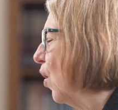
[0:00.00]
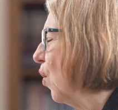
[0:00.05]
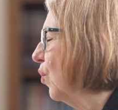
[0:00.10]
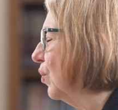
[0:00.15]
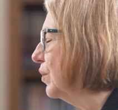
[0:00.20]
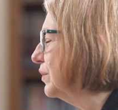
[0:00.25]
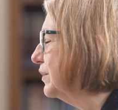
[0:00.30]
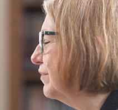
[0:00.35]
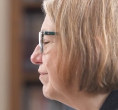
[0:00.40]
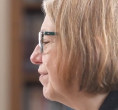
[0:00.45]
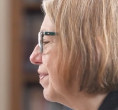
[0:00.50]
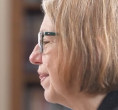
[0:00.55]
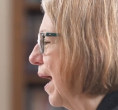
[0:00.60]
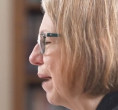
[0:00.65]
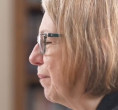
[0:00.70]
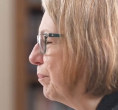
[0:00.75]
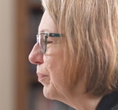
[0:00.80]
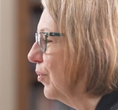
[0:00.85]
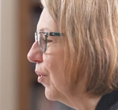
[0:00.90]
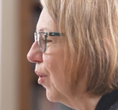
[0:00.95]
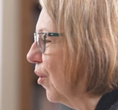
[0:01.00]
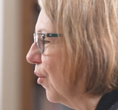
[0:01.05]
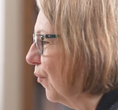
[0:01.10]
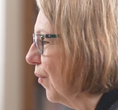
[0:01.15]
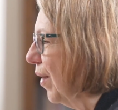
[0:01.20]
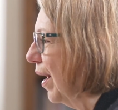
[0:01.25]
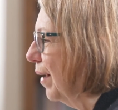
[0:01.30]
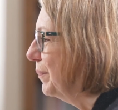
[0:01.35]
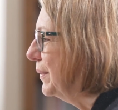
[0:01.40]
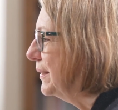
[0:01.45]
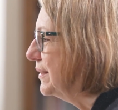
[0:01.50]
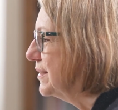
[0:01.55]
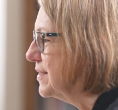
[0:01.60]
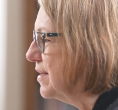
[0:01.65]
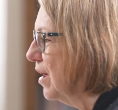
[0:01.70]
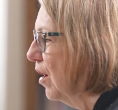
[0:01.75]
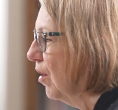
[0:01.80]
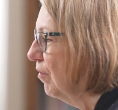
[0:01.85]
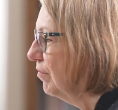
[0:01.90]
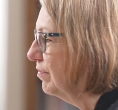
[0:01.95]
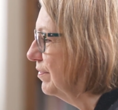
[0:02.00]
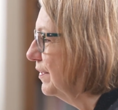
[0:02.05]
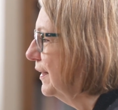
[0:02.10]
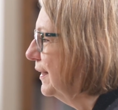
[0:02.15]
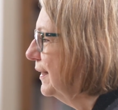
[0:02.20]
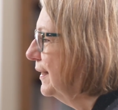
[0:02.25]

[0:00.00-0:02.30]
hold of that program itself